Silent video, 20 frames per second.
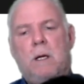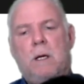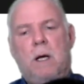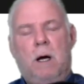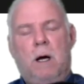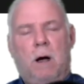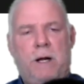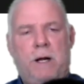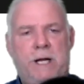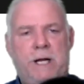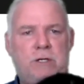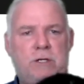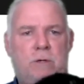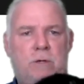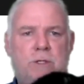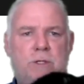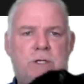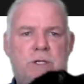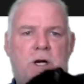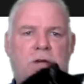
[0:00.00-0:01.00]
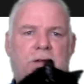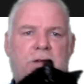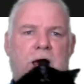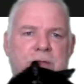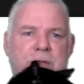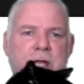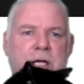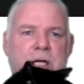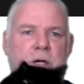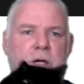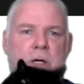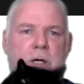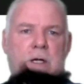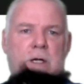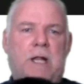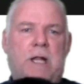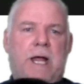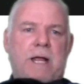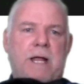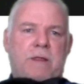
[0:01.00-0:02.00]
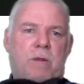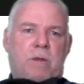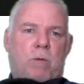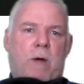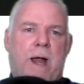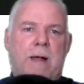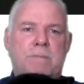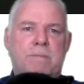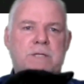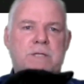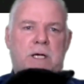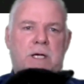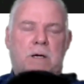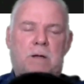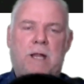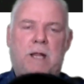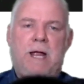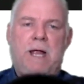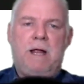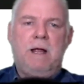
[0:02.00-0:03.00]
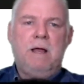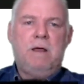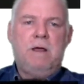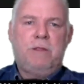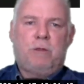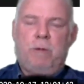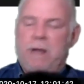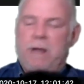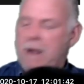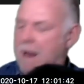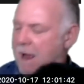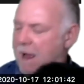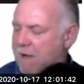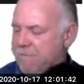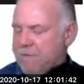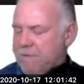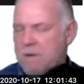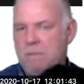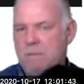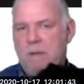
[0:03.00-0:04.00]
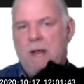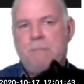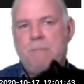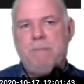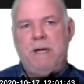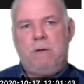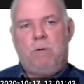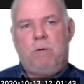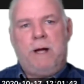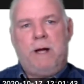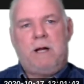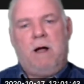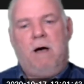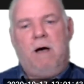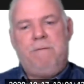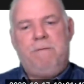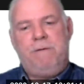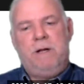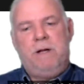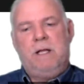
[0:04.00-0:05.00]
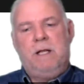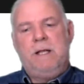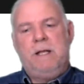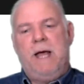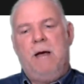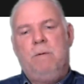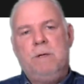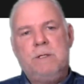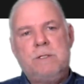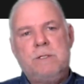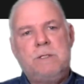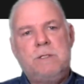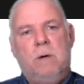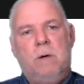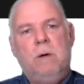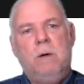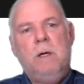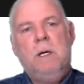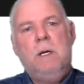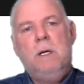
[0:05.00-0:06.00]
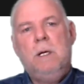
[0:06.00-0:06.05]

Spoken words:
on injured reserve, I think you can lay the Rams here, lay 3.5 and be quite confident in that one. So